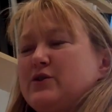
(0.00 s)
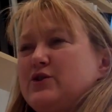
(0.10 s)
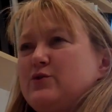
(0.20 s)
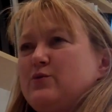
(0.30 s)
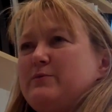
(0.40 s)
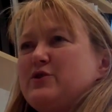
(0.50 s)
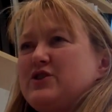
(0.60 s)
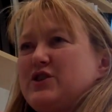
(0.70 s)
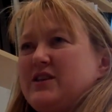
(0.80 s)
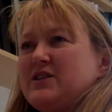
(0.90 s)
into Student Web and
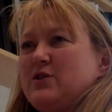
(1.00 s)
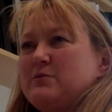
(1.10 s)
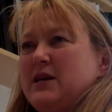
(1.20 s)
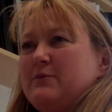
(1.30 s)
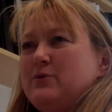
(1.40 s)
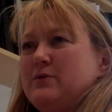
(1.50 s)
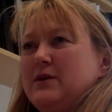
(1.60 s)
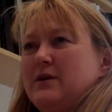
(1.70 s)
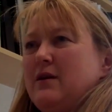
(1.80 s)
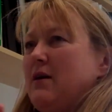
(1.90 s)
just check their timetable.
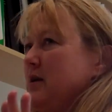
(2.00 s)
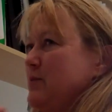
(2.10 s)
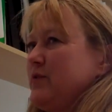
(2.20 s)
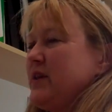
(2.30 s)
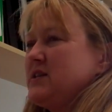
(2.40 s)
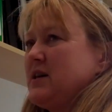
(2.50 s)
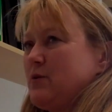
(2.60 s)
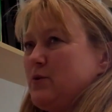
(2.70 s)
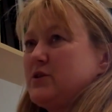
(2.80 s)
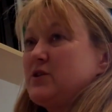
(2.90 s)
I didn't want that data.
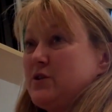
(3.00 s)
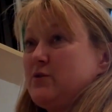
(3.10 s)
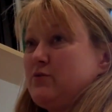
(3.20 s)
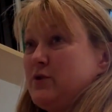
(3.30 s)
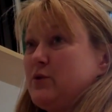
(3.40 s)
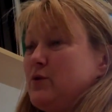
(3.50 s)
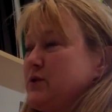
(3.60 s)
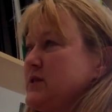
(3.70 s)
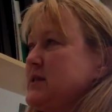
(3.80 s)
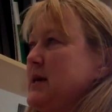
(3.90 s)
I wanted to know real
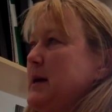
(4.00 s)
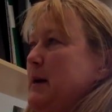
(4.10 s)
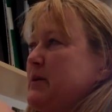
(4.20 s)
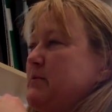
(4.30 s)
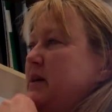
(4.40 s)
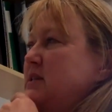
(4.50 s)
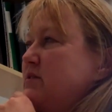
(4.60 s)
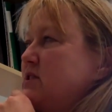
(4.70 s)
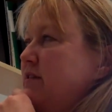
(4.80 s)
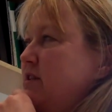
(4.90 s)
courses. But it means
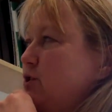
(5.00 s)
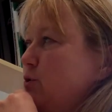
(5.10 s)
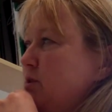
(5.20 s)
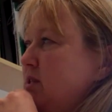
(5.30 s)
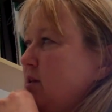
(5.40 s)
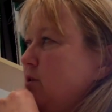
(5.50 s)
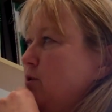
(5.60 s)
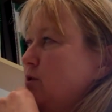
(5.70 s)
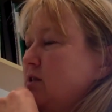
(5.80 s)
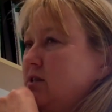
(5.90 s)
if 72% of
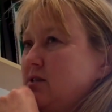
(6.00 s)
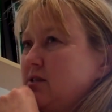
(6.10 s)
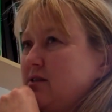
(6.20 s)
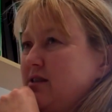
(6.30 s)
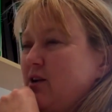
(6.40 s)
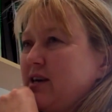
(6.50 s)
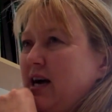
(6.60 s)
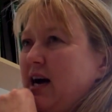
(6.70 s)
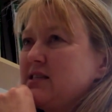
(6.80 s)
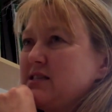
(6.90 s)
courses, then I can
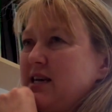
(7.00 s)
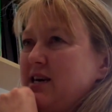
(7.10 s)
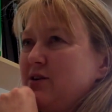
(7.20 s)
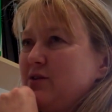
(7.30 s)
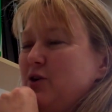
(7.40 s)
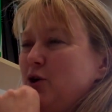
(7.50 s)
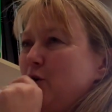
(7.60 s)
hunt down